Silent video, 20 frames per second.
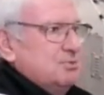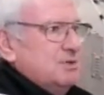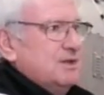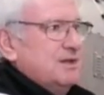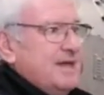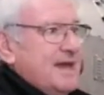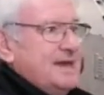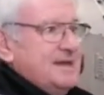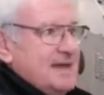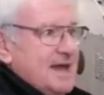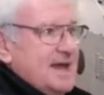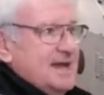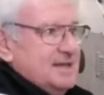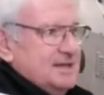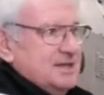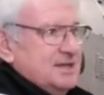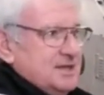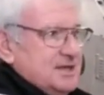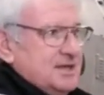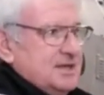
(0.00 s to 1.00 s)
We'll then
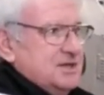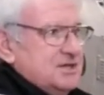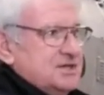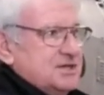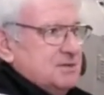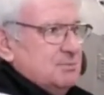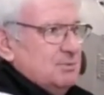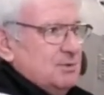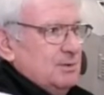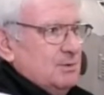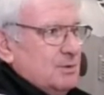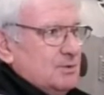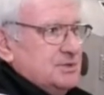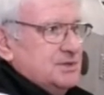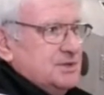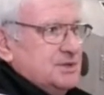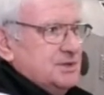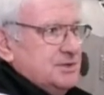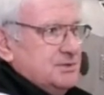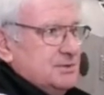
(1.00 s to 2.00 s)
add the yeast that we want
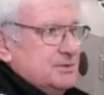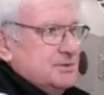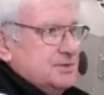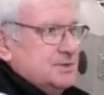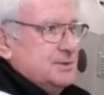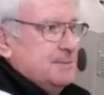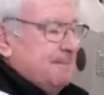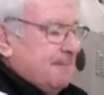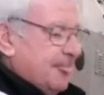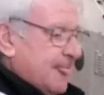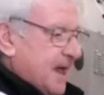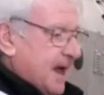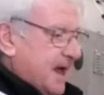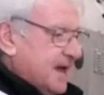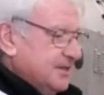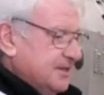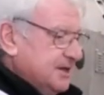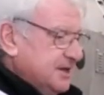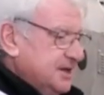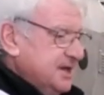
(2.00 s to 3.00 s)
to use,
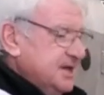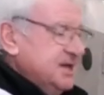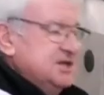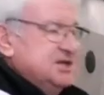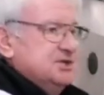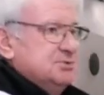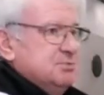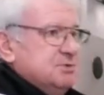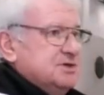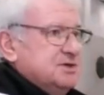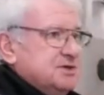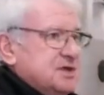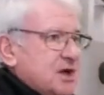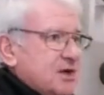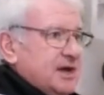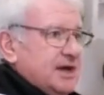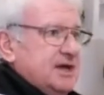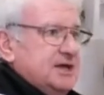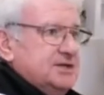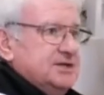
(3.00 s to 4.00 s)
and the yeast will
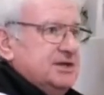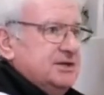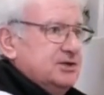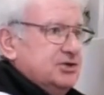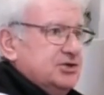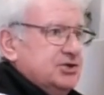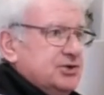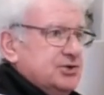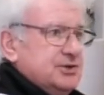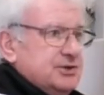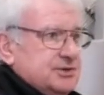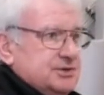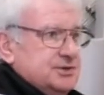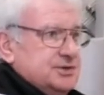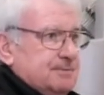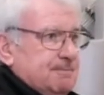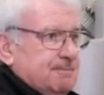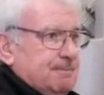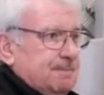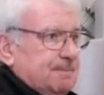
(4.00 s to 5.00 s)
start eating the sugars.
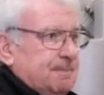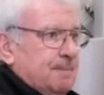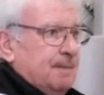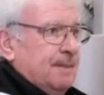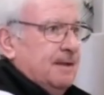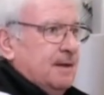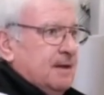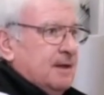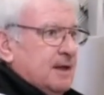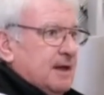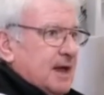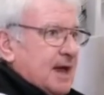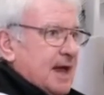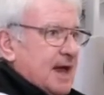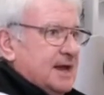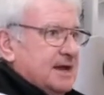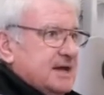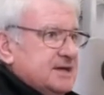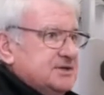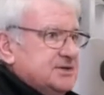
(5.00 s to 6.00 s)

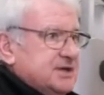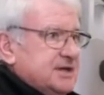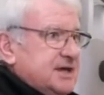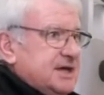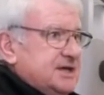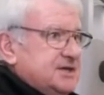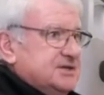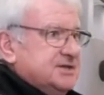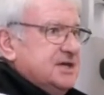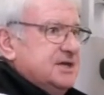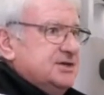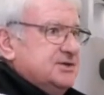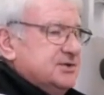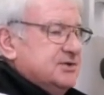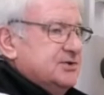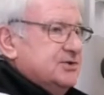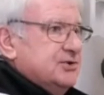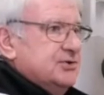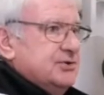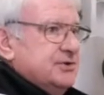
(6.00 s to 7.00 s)
And as the yeast eats the
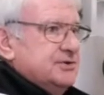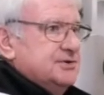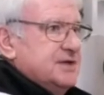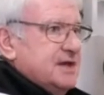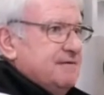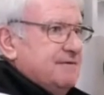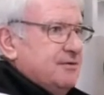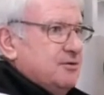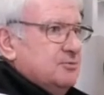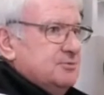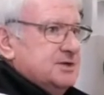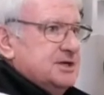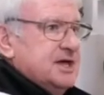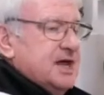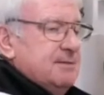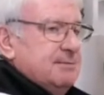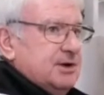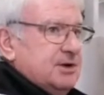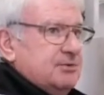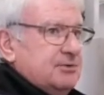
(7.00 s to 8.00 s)
sugars, that forms a
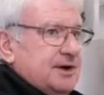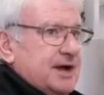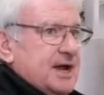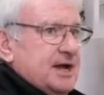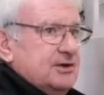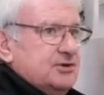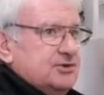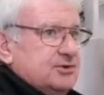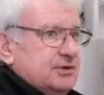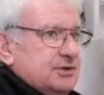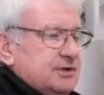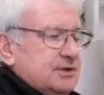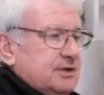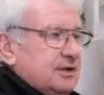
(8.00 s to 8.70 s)
chemical reaction.